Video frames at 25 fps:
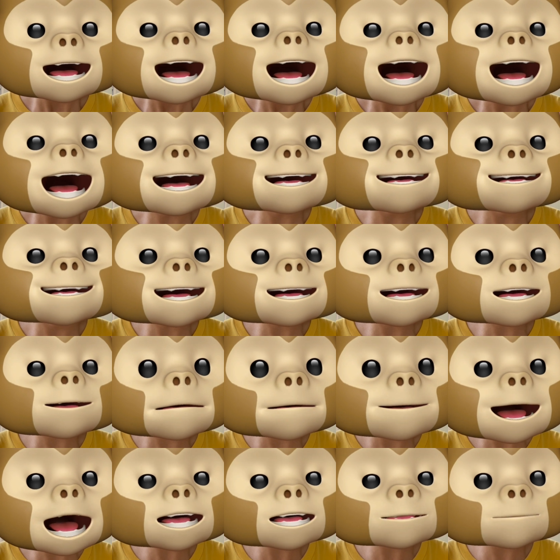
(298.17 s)
Is it
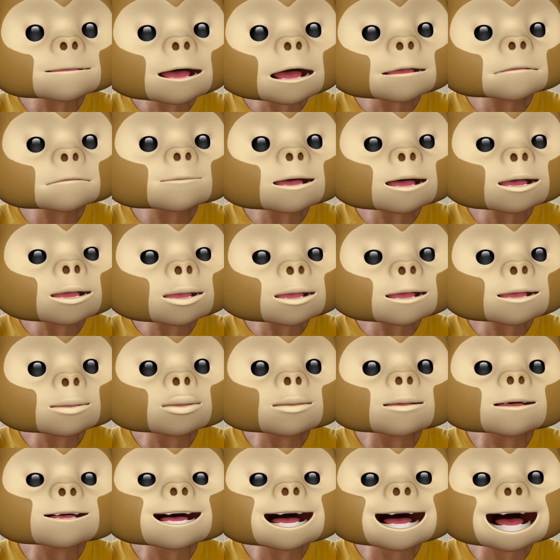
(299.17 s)
possible for you
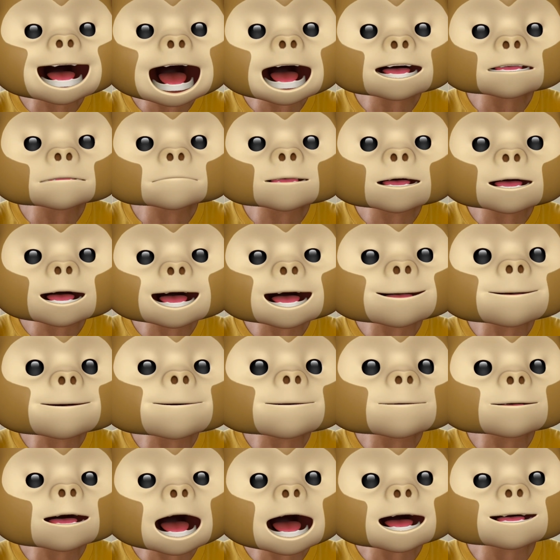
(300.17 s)
to carefully
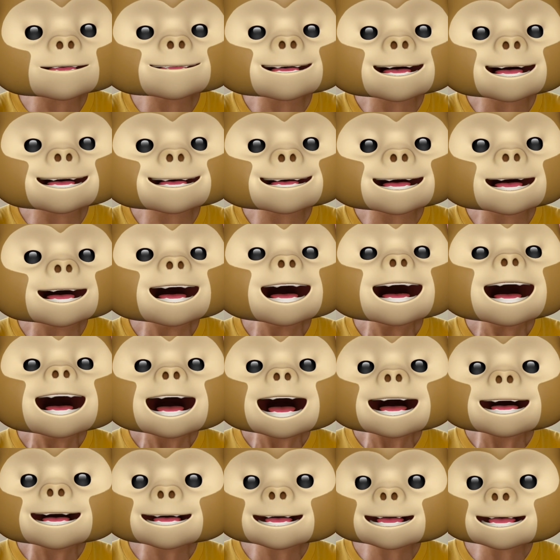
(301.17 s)
browse it,
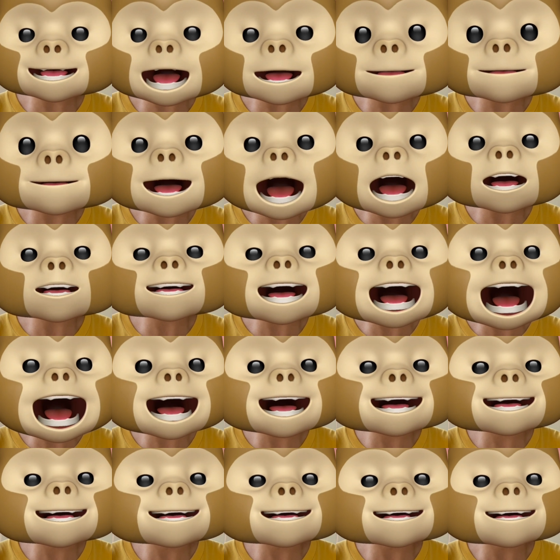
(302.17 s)
think about
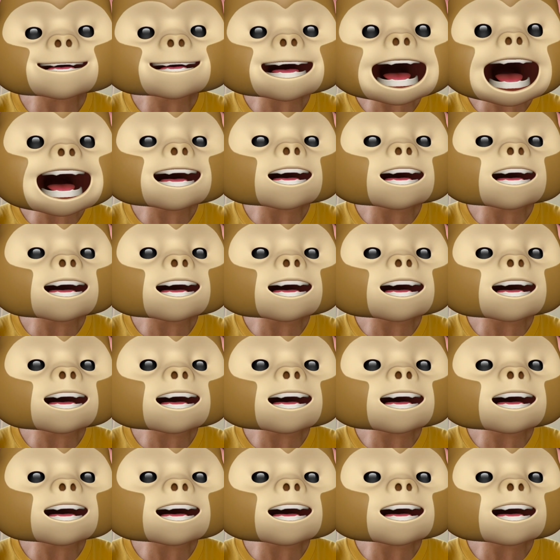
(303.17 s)
ideas, and